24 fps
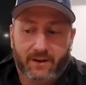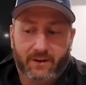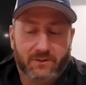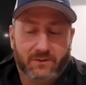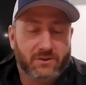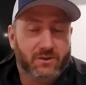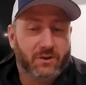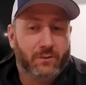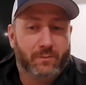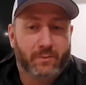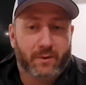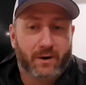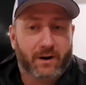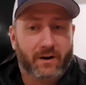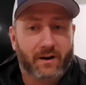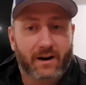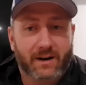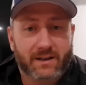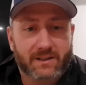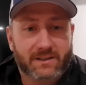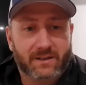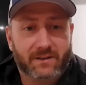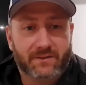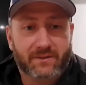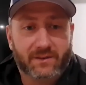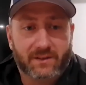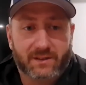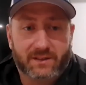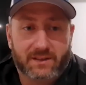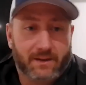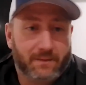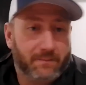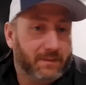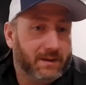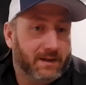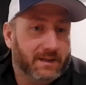super aggressive, and
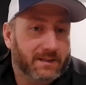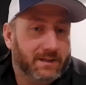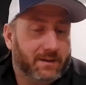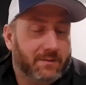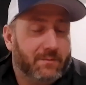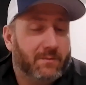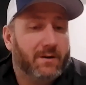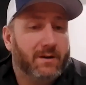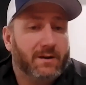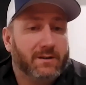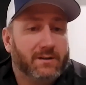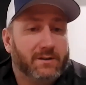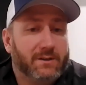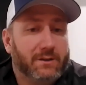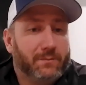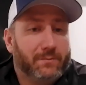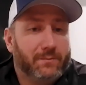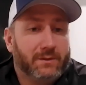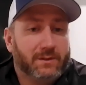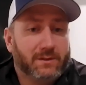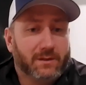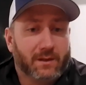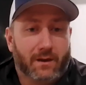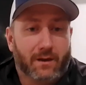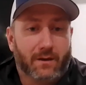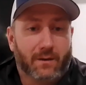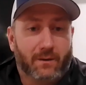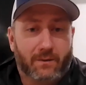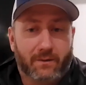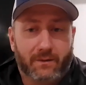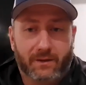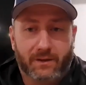some days they want it super slow.